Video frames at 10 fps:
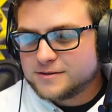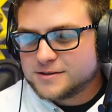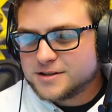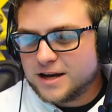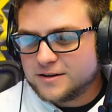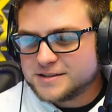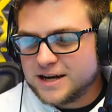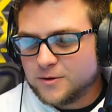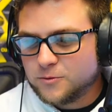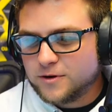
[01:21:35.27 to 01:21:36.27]
Shout
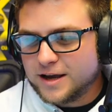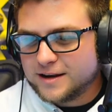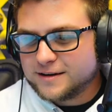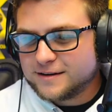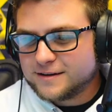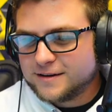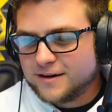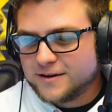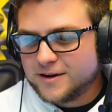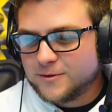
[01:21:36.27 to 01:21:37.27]
out what?
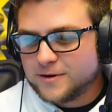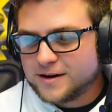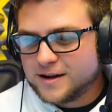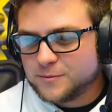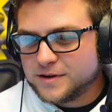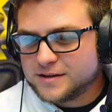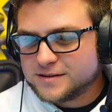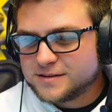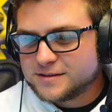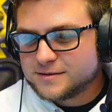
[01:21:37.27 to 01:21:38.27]
Oh no, what did I miss?